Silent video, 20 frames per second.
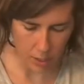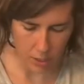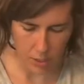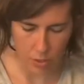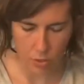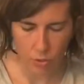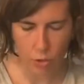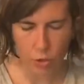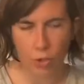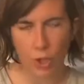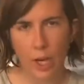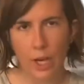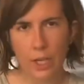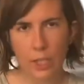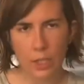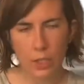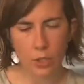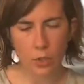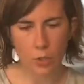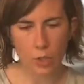do try to
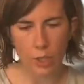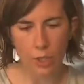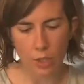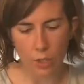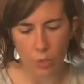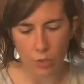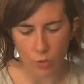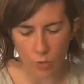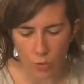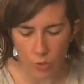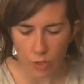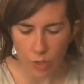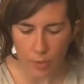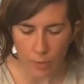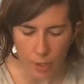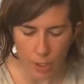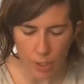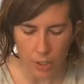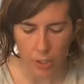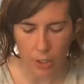reuse the
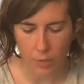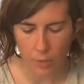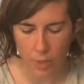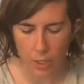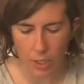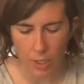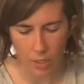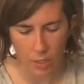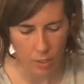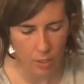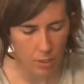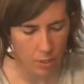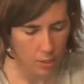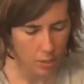parchment,